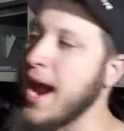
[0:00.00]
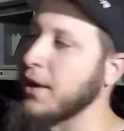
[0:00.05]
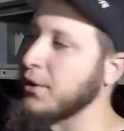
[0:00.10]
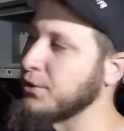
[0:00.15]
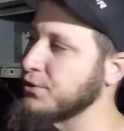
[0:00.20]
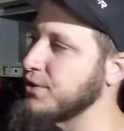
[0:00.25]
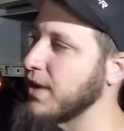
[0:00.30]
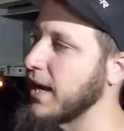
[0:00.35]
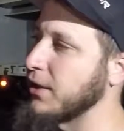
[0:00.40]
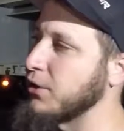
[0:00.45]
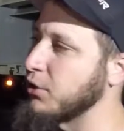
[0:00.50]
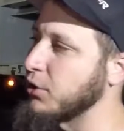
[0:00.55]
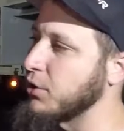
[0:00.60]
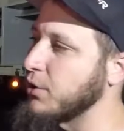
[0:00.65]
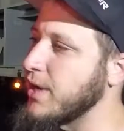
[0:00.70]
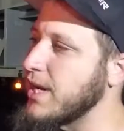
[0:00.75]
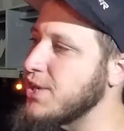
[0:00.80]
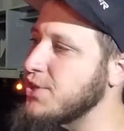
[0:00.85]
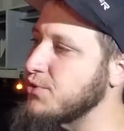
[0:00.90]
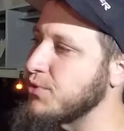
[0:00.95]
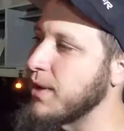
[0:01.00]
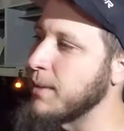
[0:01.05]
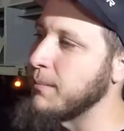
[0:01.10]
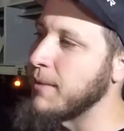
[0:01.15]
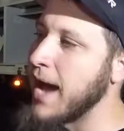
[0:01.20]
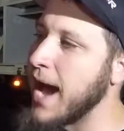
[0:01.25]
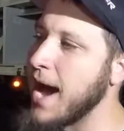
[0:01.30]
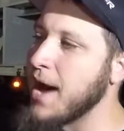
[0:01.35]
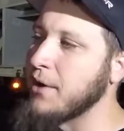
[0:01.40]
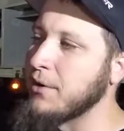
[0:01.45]
It looks like a little grease dripped
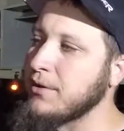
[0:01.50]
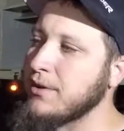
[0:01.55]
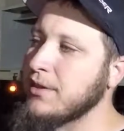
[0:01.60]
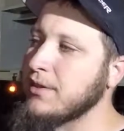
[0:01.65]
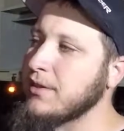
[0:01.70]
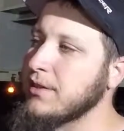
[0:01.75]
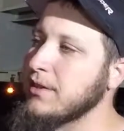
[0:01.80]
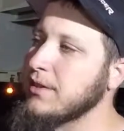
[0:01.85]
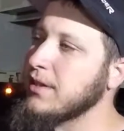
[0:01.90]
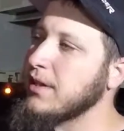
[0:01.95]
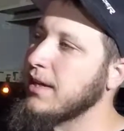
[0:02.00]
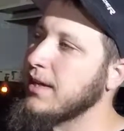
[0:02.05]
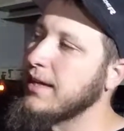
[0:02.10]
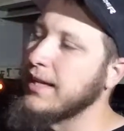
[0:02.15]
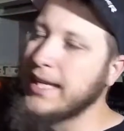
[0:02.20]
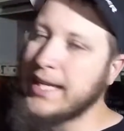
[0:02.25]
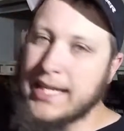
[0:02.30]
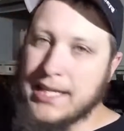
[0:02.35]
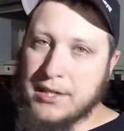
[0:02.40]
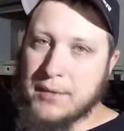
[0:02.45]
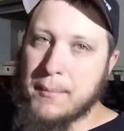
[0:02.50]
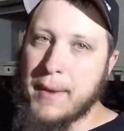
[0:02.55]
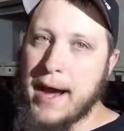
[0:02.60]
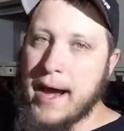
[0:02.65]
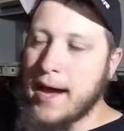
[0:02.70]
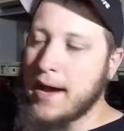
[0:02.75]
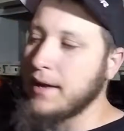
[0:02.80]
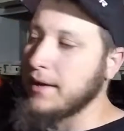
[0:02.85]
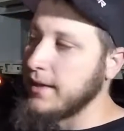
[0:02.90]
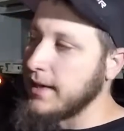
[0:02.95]
down into
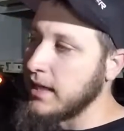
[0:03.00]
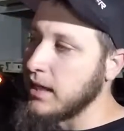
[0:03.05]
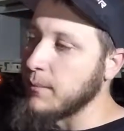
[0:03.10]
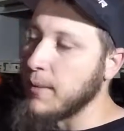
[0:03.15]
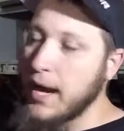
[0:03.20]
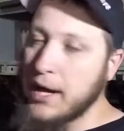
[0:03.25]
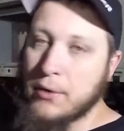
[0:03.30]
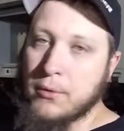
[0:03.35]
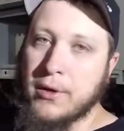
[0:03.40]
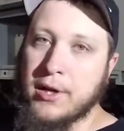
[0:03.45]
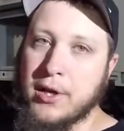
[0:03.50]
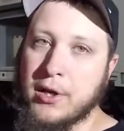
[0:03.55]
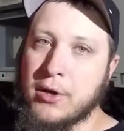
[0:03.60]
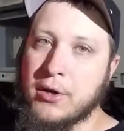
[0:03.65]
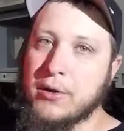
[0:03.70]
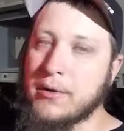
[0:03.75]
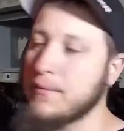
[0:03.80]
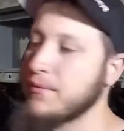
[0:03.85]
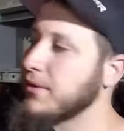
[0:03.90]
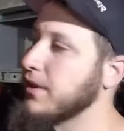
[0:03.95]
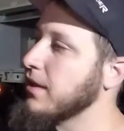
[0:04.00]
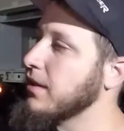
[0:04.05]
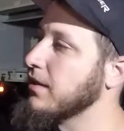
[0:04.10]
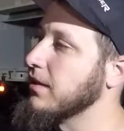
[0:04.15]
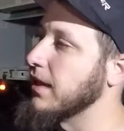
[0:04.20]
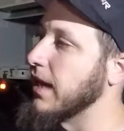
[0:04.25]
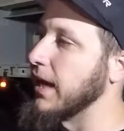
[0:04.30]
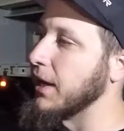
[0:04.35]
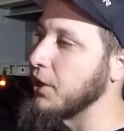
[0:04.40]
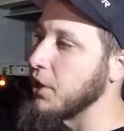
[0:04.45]
my grill
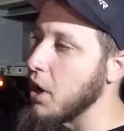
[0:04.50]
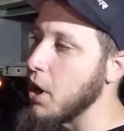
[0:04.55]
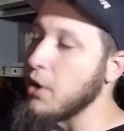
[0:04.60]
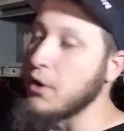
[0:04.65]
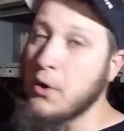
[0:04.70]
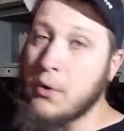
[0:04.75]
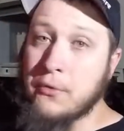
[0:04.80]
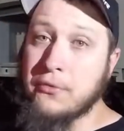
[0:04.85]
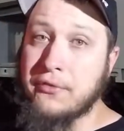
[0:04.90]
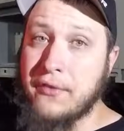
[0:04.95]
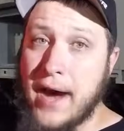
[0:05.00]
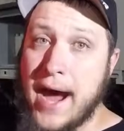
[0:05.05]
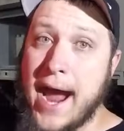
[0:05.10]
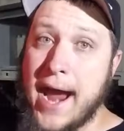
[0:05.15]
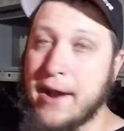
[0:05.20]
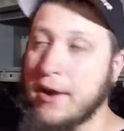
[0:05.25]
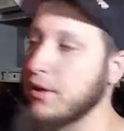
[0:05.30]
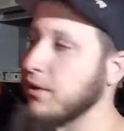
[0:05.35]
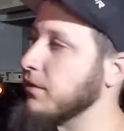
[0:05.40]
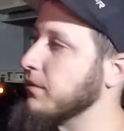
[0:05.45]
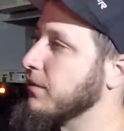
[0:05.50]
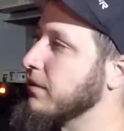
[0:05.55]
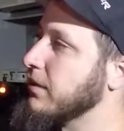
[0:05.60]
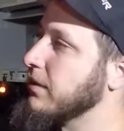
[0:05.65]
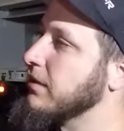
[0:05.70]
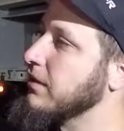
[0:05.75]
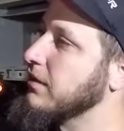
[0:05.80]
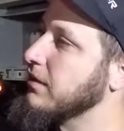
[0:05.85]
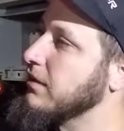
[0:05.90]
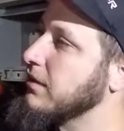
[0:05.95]
and caught on fire.
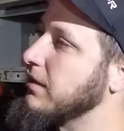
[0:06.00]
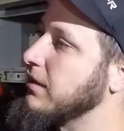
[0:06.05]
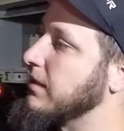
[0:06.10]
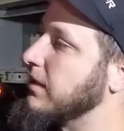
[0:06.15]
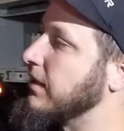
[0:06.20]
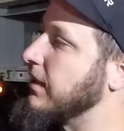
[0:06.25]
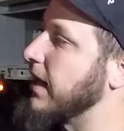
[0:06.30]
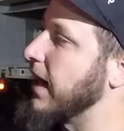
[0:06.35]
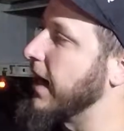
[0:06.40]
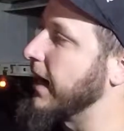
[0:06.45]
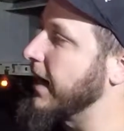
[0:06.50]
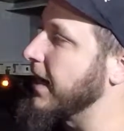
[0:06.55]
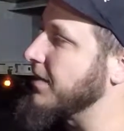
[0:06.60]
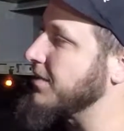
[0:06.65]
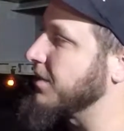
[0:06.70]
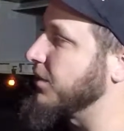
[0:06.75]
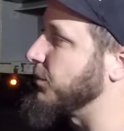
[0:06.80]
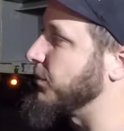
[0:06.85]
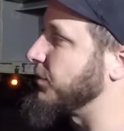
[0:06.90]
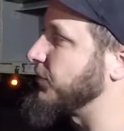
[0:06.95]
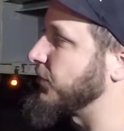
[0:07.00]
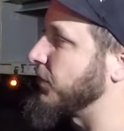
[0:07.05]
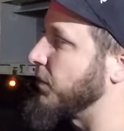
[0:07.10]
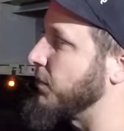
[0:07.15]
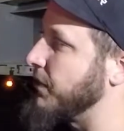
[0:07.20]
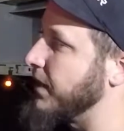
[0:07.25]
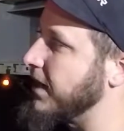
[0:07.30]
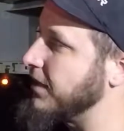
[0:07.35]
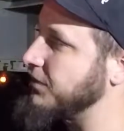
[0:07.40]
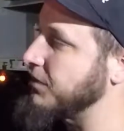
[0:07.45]
I guess it was
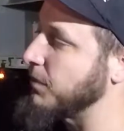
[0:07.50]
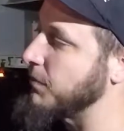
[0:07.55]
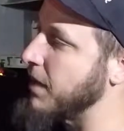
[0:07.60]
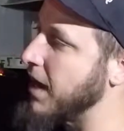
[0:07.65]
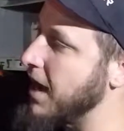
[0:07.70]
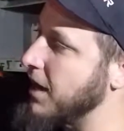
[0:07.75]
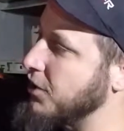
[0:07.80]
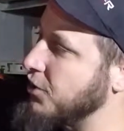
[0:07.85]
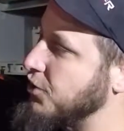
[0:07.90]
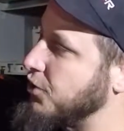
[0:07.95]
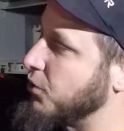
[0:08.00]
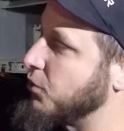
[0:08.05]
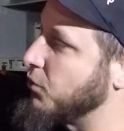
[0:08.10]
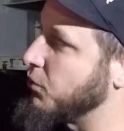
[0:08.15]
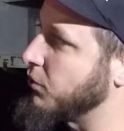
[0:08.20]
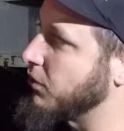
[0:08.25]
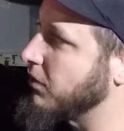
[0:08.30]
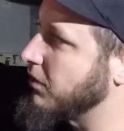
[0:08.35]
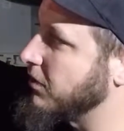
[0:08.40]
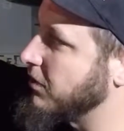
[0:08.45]
from this, I'm not sure.